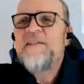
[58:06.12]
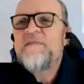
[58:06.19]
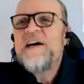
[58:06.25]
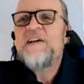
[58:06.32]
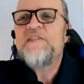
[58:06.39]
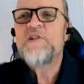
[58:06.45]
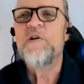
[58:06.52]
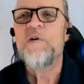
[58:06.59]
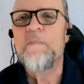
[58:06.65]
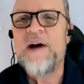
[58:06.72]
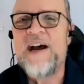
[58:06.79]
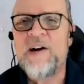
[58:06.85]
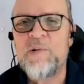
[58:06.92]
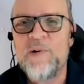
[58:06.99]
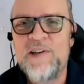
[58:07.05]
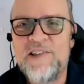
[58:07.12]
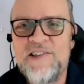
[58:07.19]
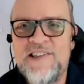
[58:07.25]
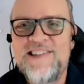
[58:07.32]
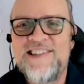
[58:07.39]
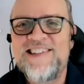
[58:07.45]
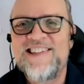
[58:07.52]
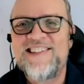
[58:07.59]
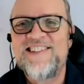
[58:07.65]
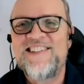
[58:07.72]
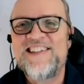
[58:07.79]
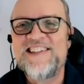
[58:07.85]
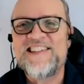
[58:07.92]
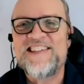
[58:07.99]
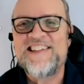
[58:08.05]
I was going backwards. So
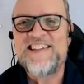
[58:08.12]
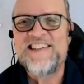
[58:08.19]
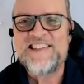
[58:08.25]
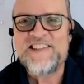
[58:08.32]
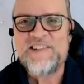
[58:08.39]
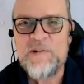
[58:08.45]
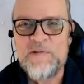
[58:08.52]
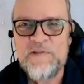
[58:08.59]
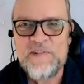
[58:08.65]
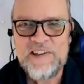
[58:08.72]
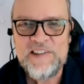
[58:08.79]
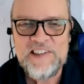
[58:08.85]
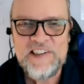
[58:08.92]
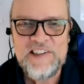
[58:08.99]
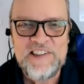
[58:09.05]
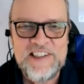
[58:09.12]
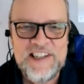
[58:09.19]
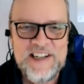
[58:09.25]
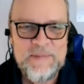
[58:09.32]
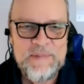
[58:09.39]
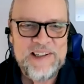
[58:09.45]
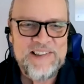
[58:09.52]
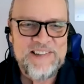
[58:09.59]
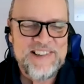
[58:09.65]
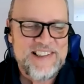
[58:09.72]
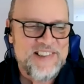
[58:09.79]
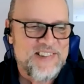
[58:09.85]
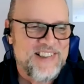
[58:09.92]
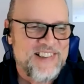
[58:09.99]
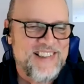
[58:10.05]
it's over there dinner time now.
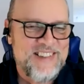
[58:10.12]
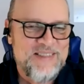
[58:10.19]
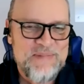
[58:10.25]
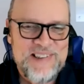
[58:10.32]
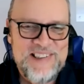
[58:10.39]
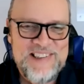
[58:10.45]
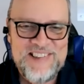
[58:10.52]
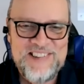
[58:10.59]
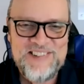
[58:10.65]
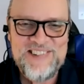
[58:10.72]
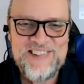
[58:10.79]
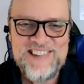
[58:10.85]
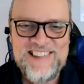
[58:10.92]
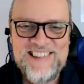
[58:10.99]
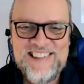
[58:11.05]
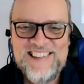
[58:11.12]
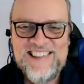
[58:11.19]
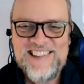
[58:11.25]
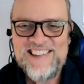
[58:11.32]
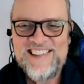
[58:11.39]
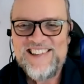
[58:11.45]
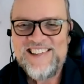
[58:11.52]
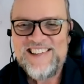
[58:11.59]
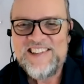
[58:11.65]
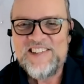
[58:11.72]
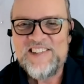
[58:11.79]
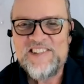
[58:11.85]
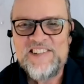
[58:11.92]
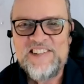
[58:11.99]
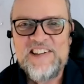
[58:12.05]
That's right. Praise the Lord.
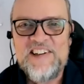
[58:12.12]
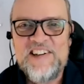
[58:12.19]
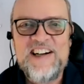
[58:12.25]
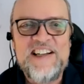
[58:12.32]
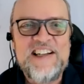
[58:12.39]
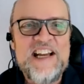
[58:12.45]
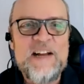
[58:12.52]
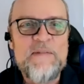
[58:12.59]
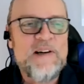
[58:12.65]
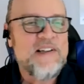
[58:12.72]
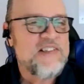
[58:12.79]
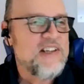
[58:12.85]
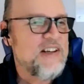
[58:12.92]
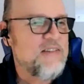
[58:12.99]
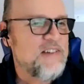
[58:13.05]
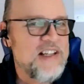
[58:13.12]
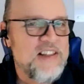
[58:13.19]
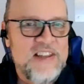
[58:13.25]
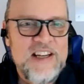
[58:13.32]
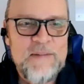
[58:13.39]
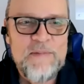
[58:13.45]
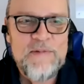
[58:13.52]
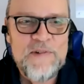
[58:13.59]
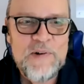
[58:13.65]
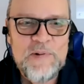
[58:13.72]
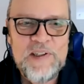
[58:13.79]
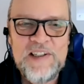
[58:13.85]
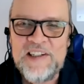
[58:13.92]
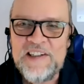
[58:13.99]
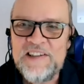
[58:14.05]
So, all right. Anybody else have anything before
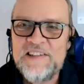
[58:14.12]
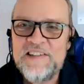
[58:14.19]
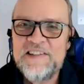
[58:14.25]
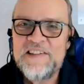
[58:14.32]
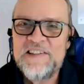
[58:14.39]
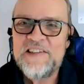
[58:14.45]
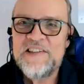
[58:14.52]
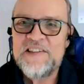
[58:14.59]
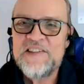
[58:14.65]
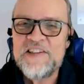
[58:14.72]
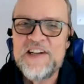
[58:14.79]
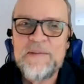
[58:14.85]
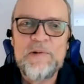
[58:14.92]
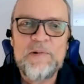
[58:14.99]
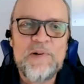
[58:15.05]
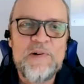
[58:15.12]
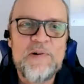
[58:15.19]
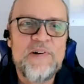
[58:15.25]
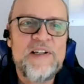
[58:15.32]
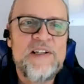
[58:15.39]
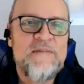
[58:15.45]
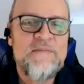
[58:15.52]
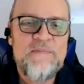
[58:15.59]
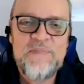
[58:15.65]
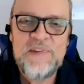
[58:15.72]
we stop the recording?